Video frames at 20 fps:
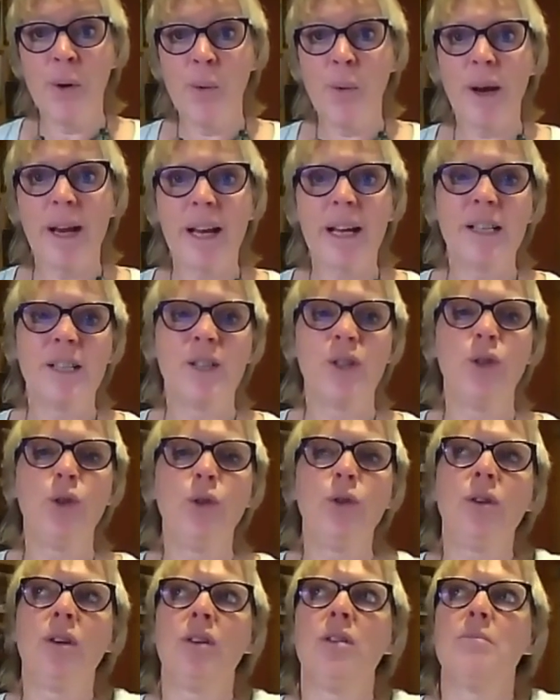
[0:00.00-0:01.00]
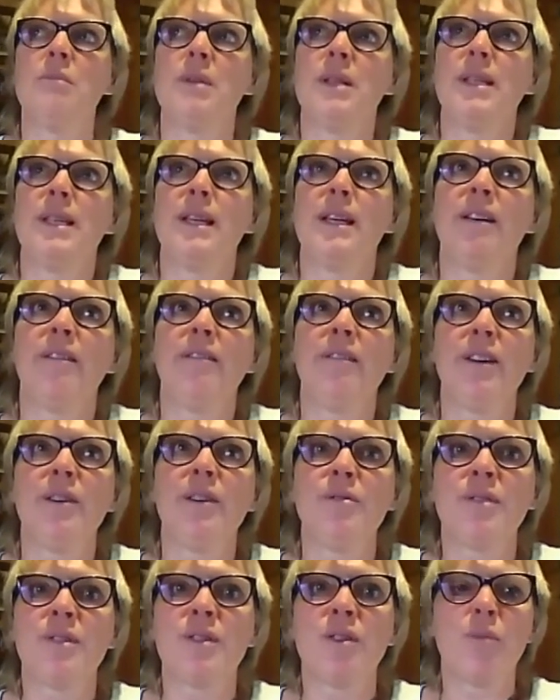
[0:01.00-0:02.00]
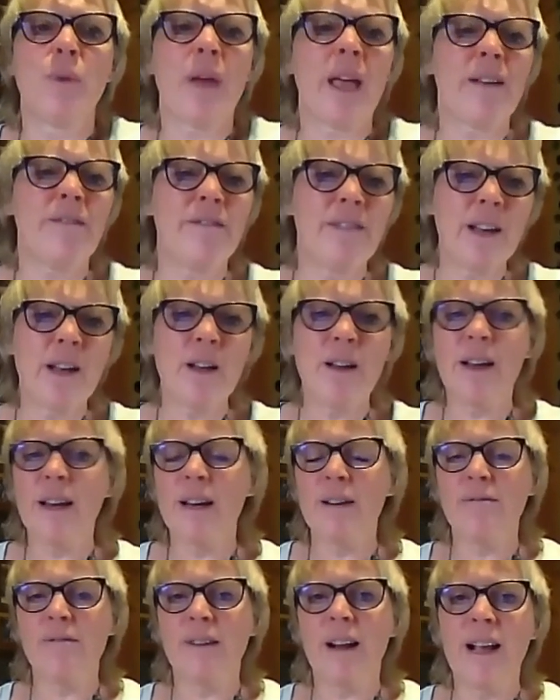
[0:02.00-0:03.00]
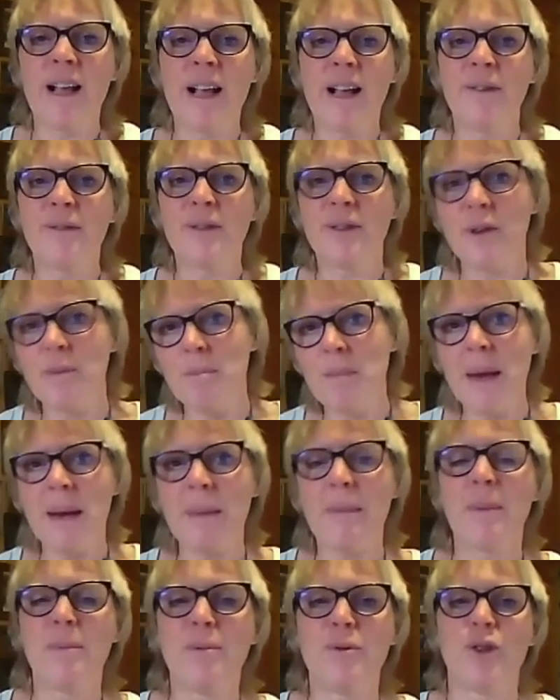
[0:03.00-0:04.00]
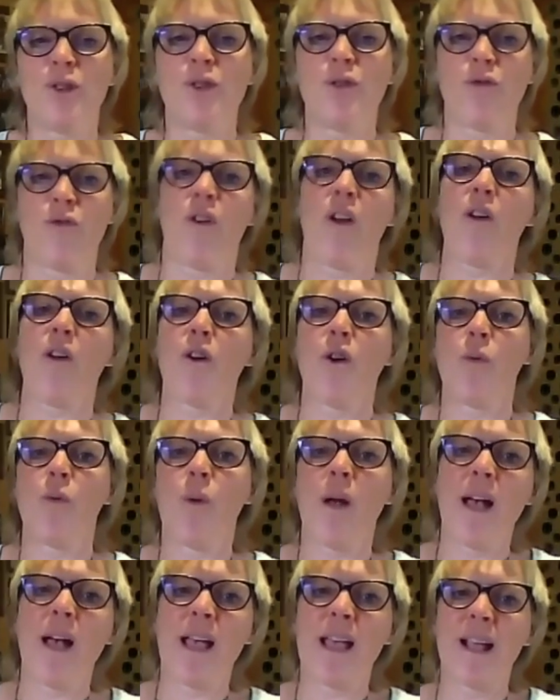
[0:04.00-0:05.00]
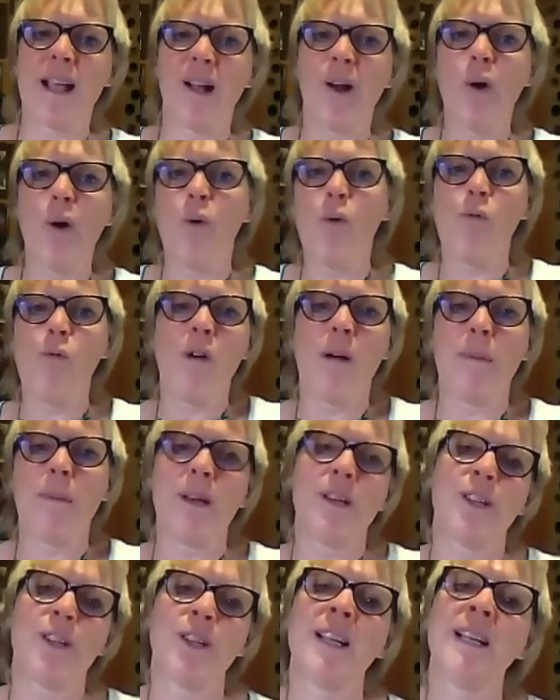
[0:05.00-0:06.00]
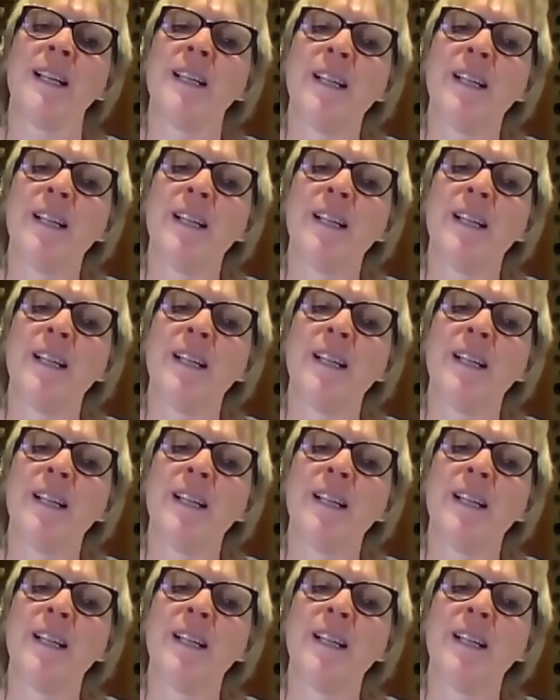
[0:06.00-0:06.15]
we're going to look at materials that we have lying around that many people just throw away and call rubbish.